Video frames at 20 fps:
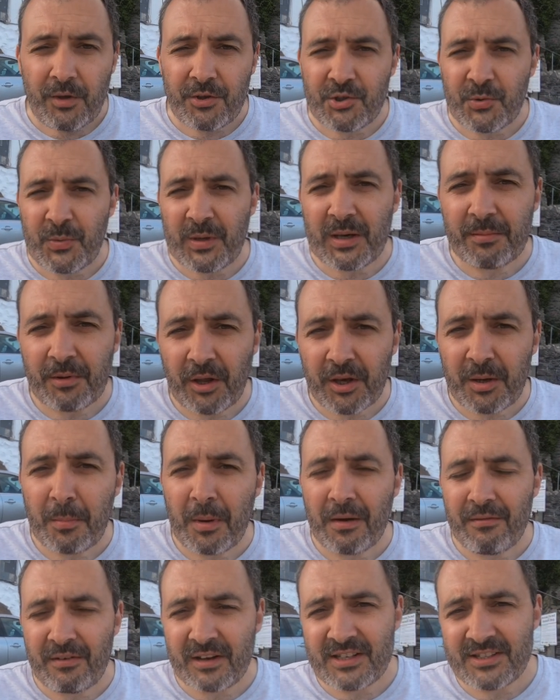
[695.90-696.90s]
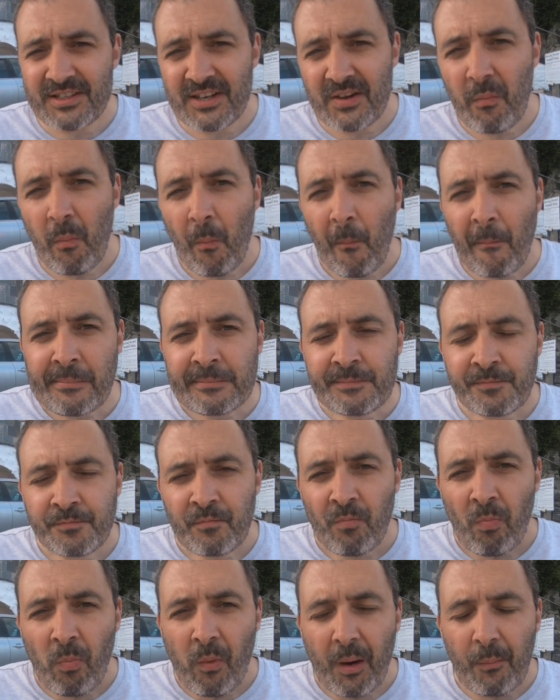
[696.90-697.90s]
So we came down to Mevagissey
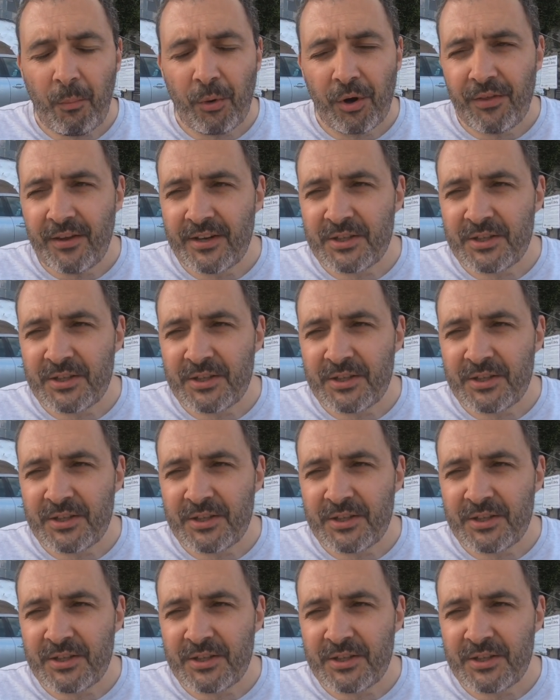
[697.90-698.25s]
and one of the